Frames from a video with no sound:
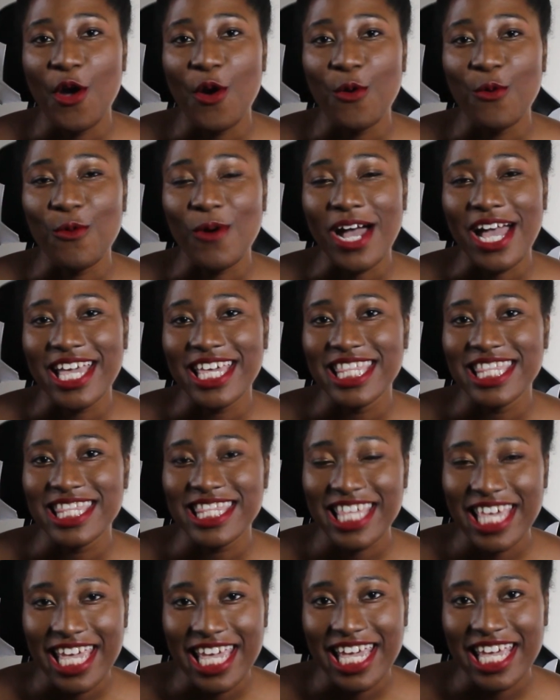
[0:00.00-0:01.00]
What I
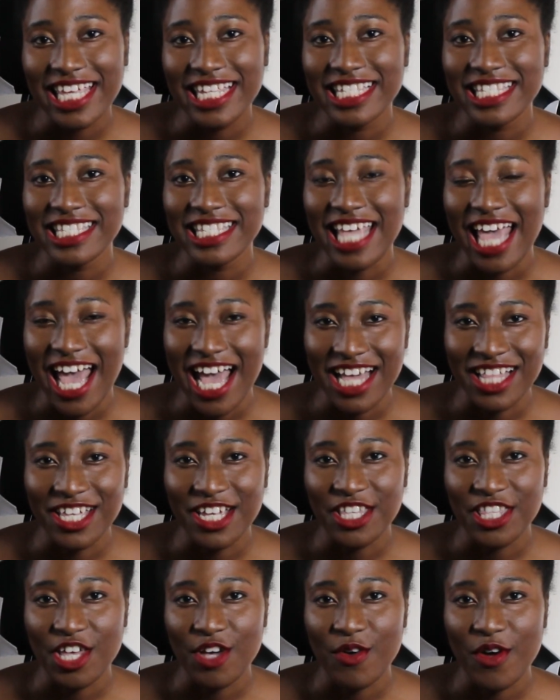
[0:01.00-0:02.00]
think is
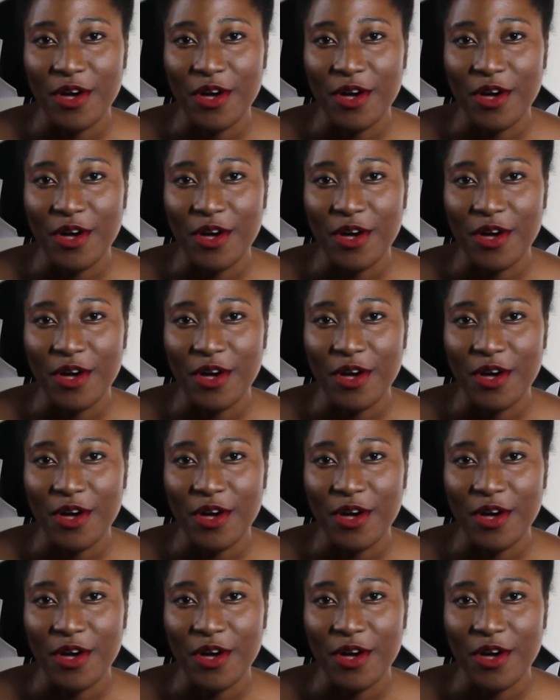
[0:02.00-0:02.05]
telling, though,